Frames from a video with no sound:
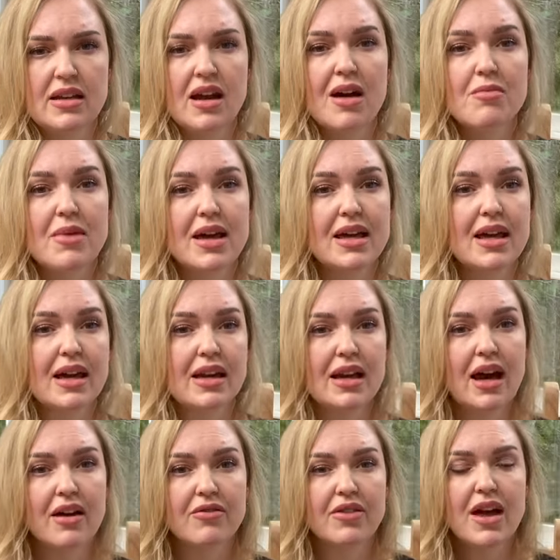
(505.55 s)
not making
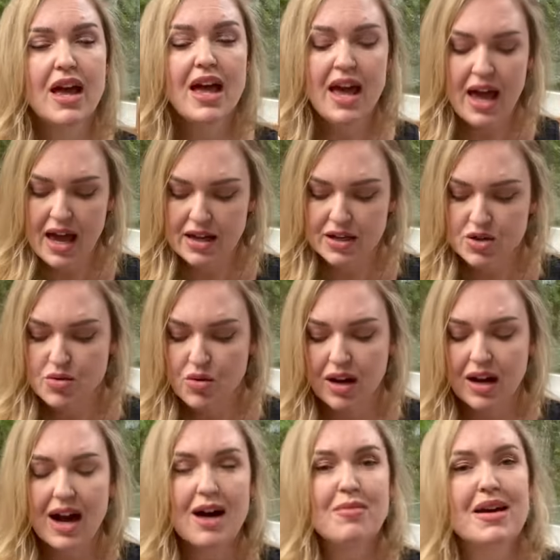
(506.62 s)
enough, and you are
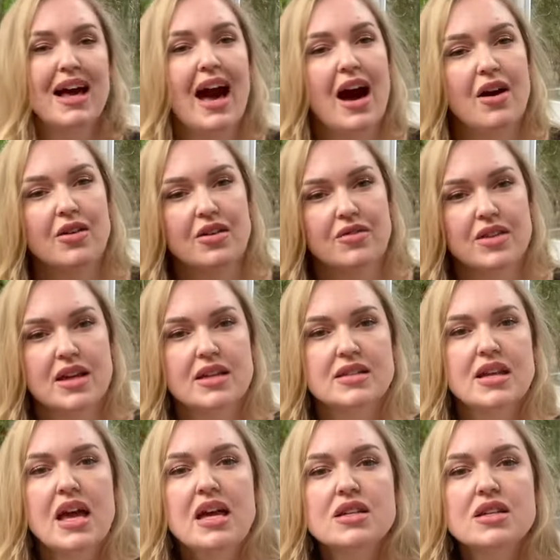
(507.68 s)
coming out of this.